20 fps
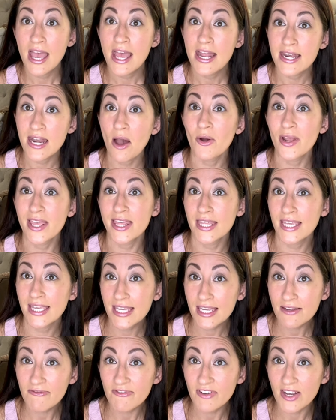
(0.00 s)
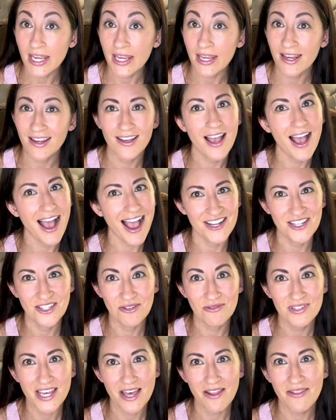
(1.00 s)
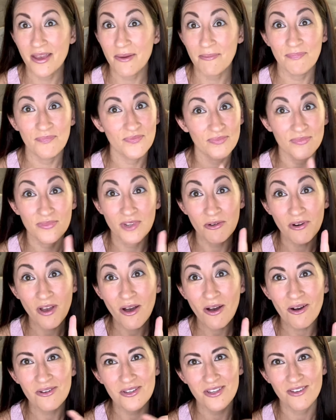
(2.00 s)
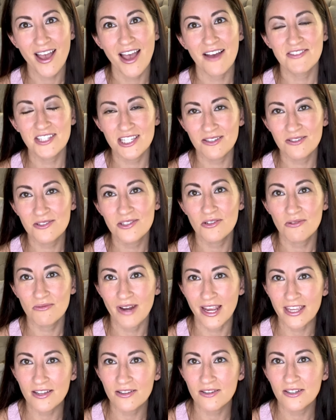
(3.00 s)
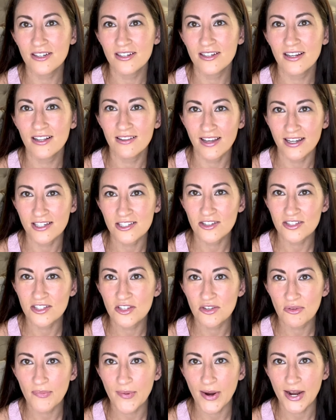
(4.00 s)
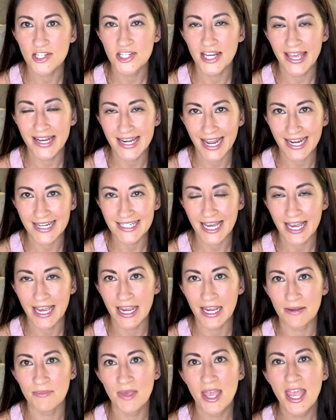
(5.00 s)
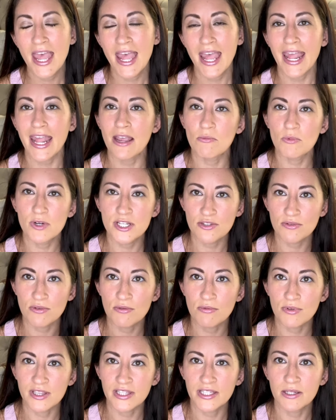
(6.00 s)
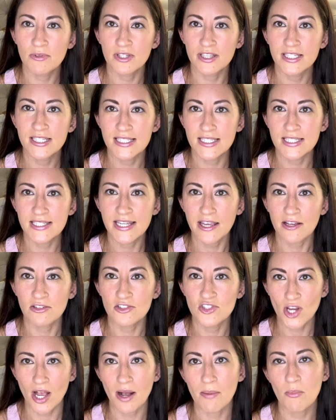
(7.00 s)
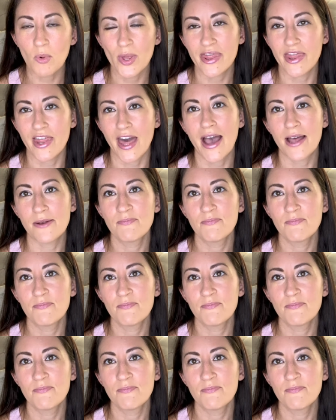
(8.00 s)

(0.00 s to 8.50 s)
Now in the evening, I do tell them, no, you have to use your regular electric toothbrush at nighttime, and we do a really detailed job with that.